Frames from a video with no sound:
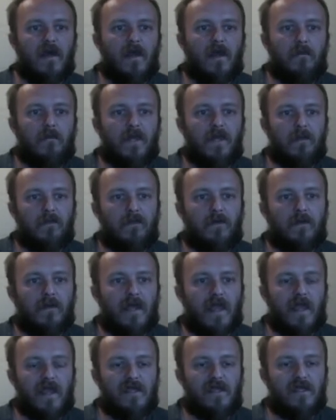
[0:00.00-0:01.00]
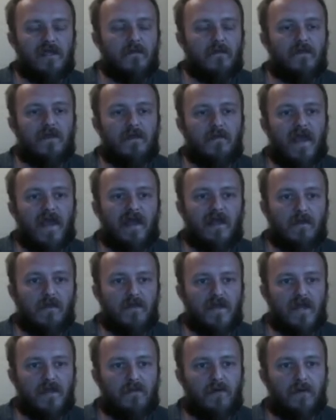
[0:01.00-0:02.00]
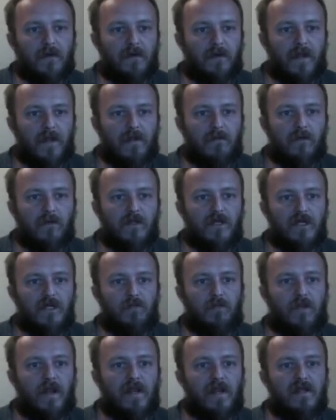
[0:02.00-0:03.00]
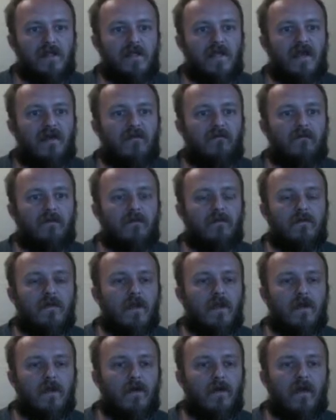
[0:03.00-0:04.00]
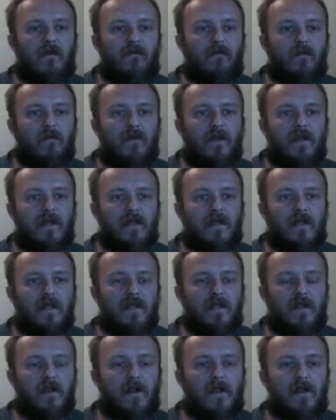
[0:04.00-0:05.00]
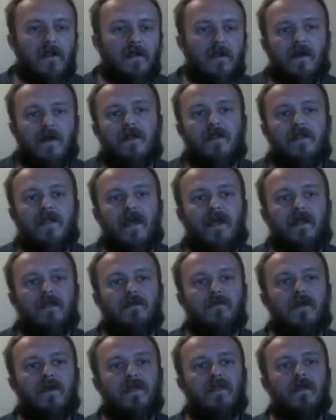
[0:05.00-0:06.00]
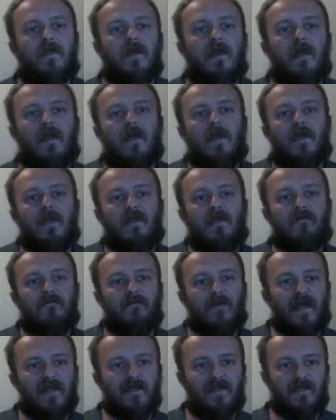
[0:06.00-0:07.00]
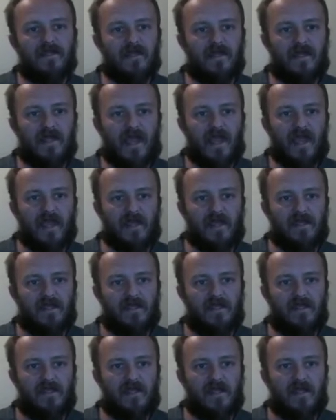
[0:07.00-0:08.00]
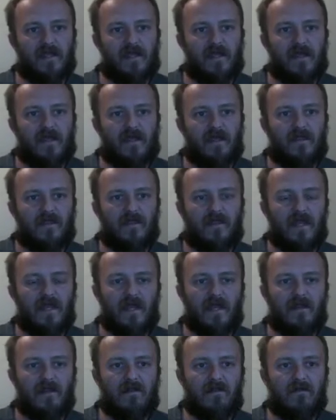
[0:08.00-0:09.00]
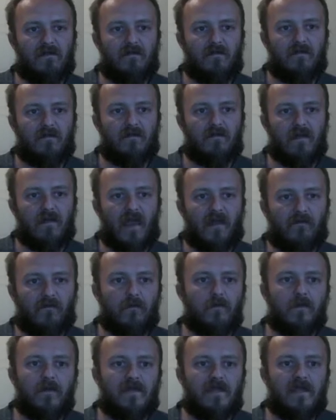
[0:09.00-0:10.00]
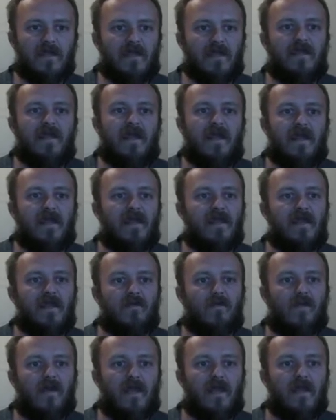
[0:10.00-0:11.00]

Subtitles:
People, asymptomatic people, are able to spread it to everybody that they're in contact with. If that's the case, then everyone's going to get it anyway.